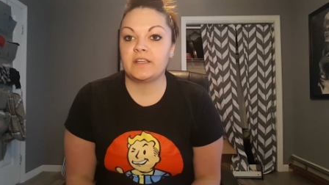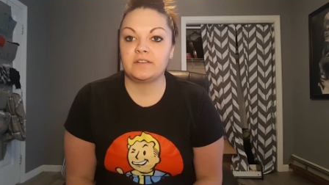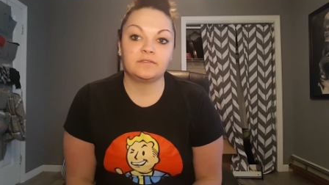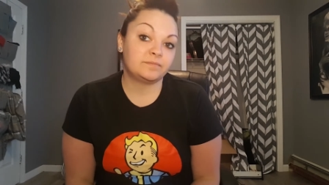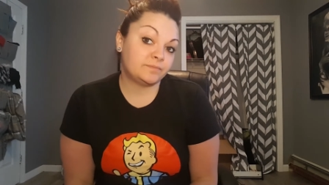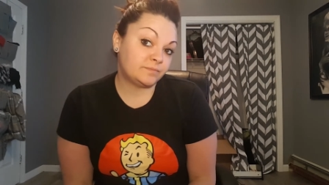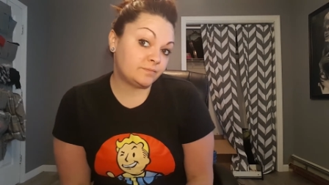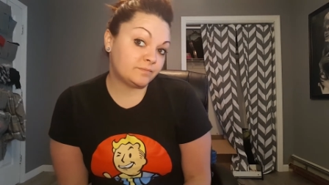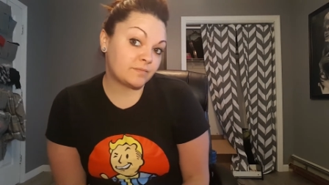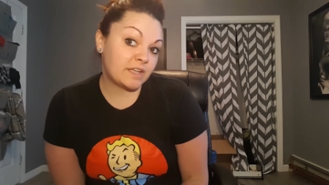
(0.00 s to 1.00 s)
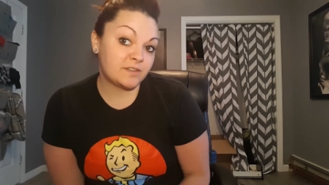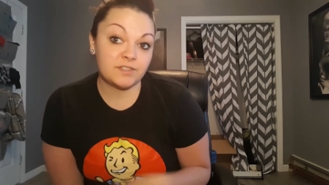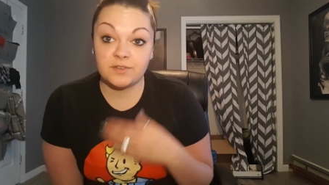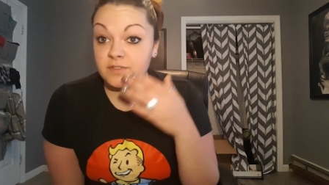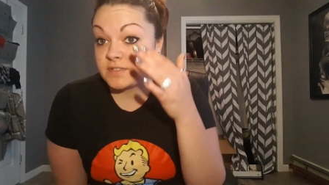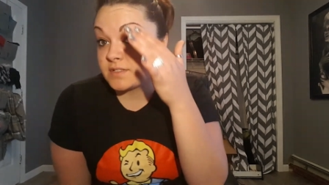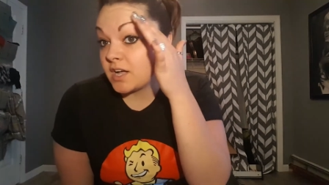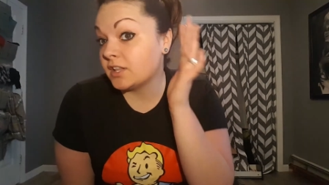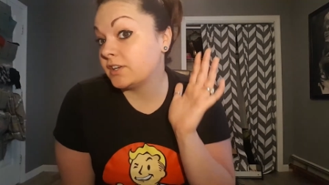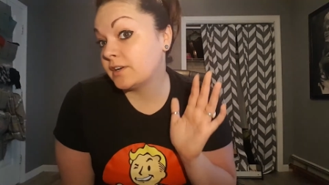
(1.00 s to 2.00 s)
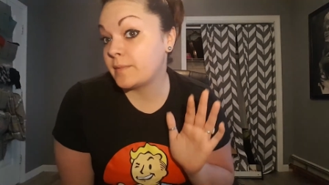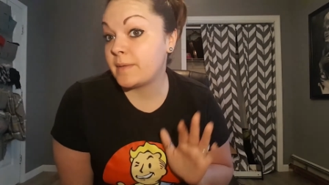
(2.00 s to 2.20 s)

And I used to do this color